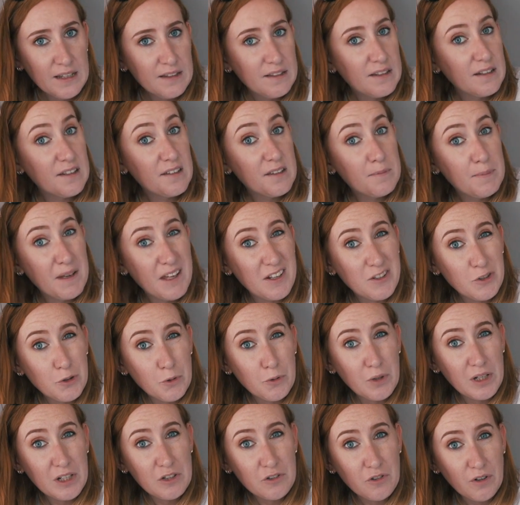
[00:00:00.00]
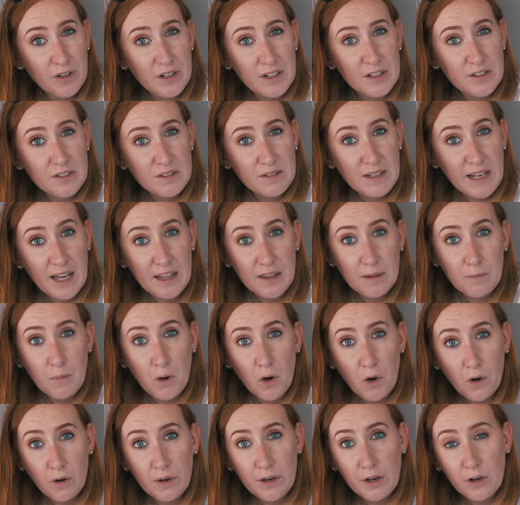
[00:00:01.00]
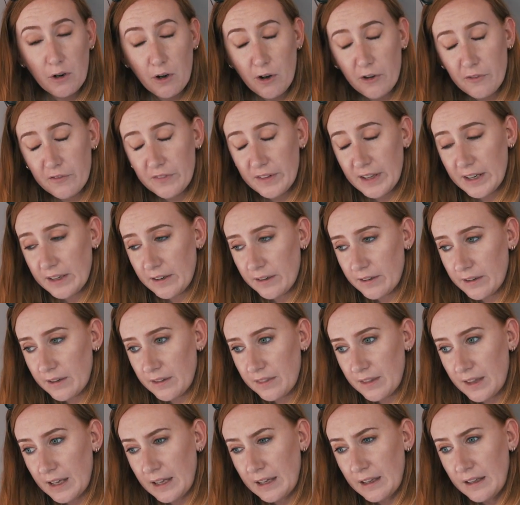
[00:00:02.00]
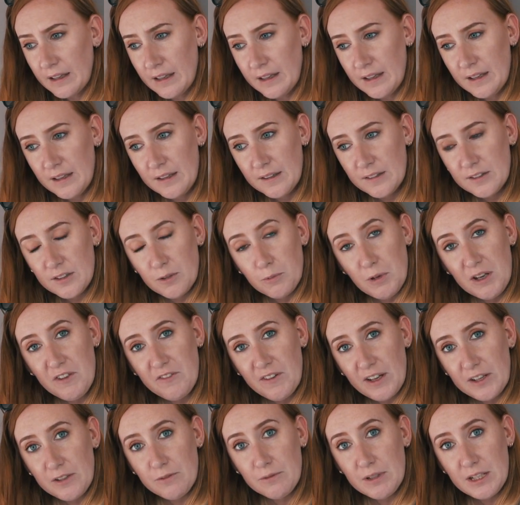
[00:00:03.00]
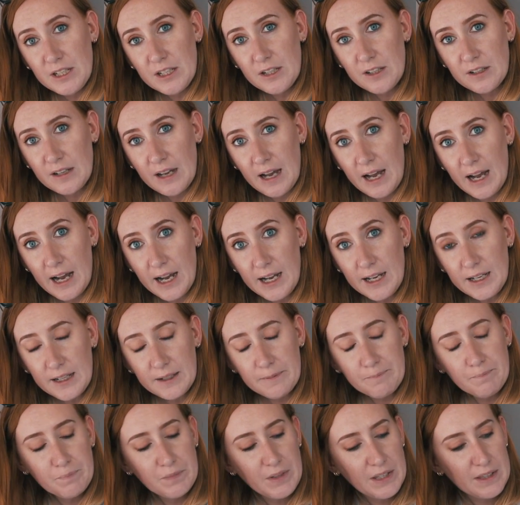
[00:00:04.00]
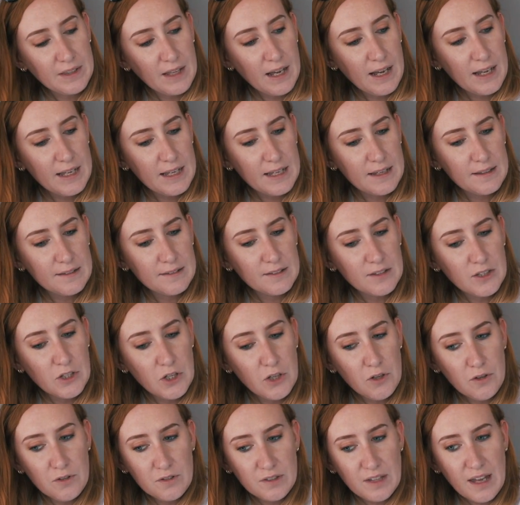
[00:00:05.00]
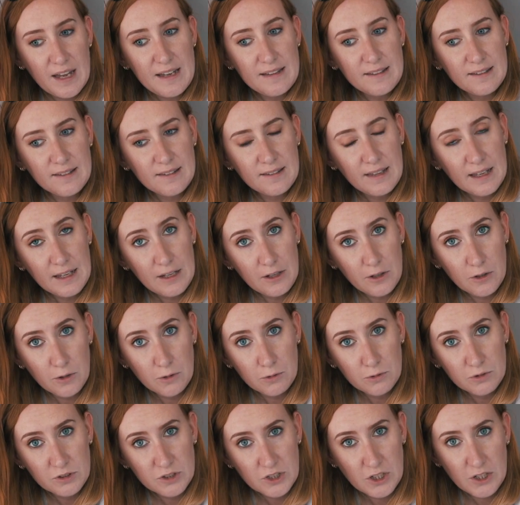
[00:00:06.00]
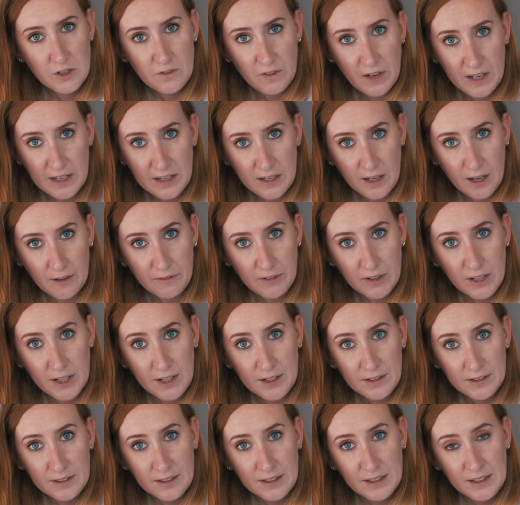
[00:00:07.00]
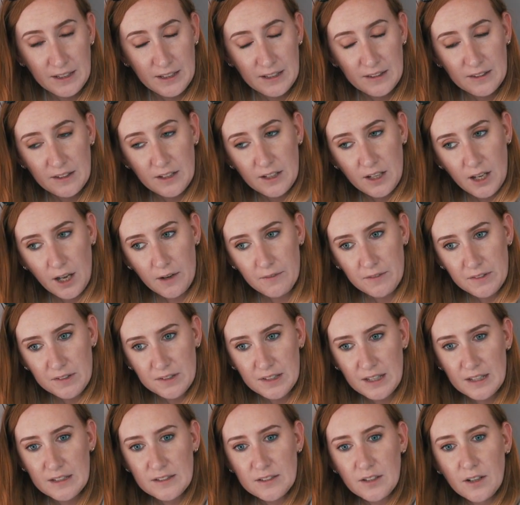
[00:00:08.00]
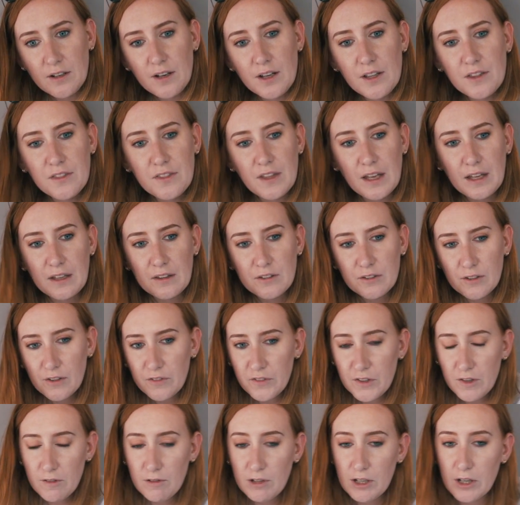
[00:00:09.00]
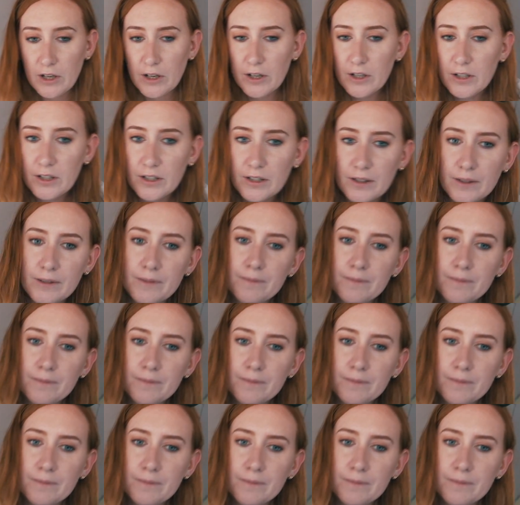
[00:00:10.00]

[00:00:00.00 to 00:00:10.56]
that it's a bit annoying trying to get them on and off and that kind of thing. So we found a really good hack, and that is use a single duvet cover that covers the entire thing. So if you look,